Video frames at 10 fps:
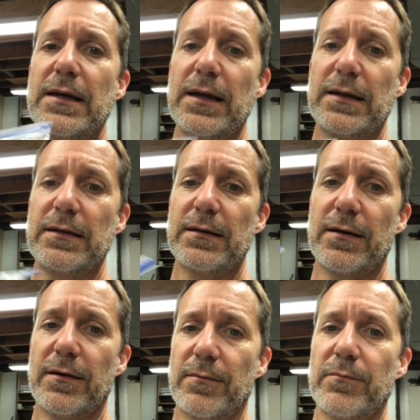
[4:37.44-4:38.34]
And
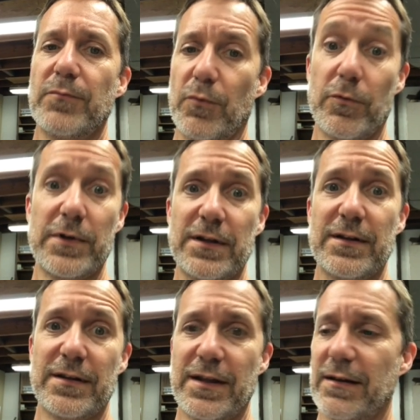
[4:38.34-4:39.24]
we'll get
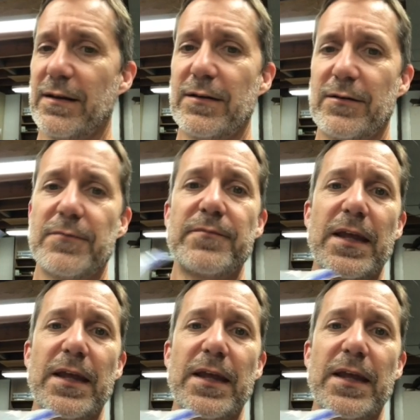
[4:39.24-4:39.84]
into that later.